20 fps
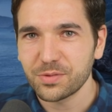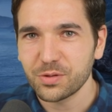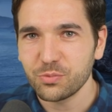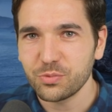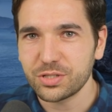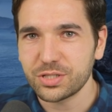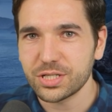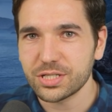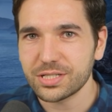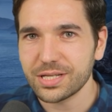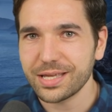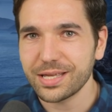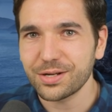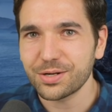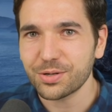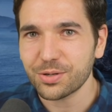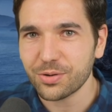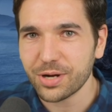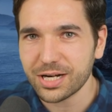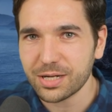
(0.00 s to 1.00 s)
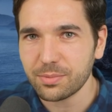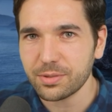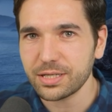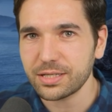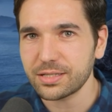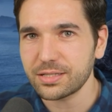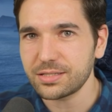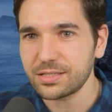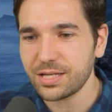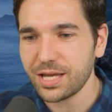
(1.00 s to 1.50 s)
which is incredibly
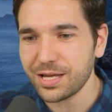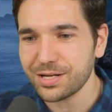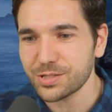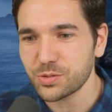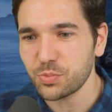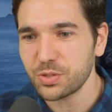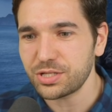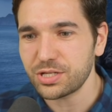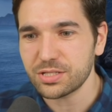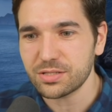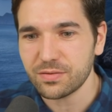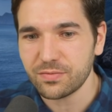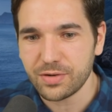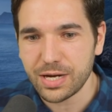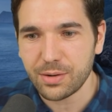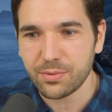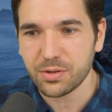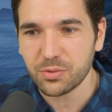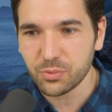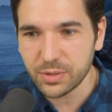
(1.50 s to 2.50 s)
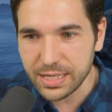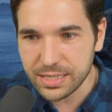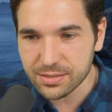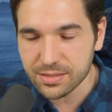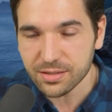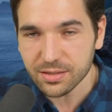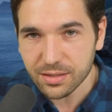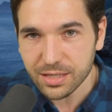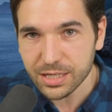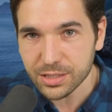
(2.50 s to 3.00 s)
contagious, which is the very
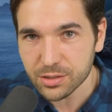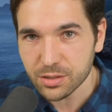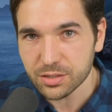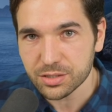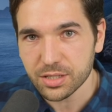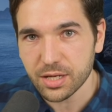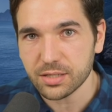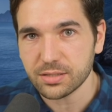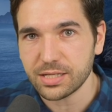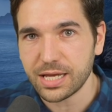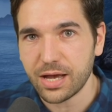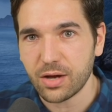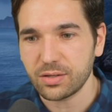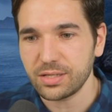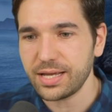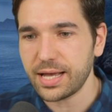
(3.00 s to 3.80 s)
reason things are shut down?